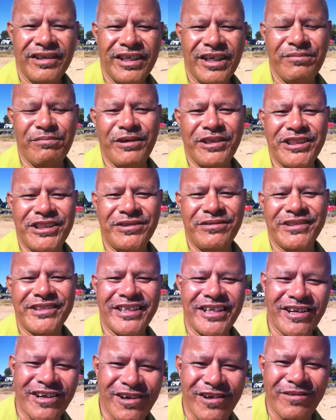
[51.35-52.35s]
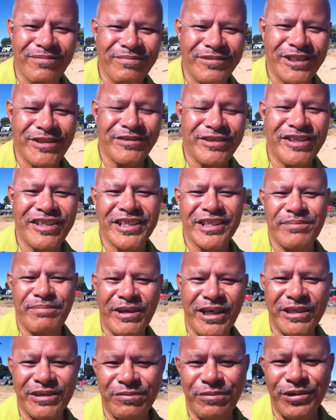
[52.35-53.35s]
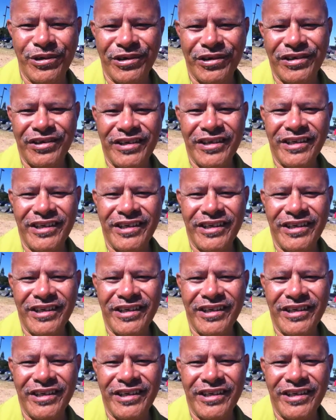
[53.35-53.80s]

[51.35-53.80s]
And when she was at home, she would think about the work